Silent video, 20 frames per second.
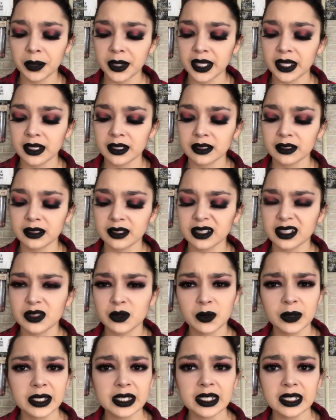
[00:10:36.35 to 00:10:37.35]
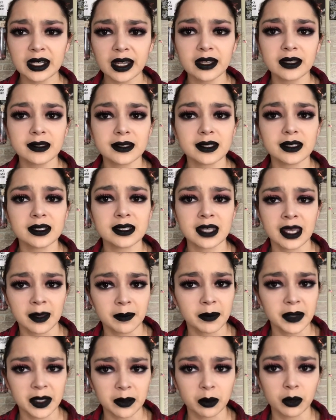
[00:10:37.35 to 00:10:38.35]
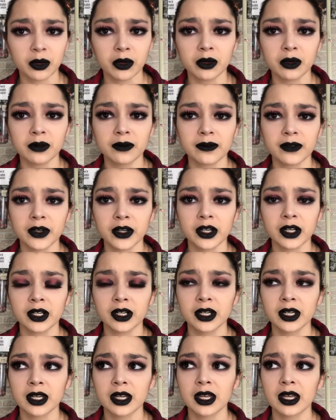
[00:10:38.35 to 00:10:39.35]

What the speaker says: but it's really nice to tip people for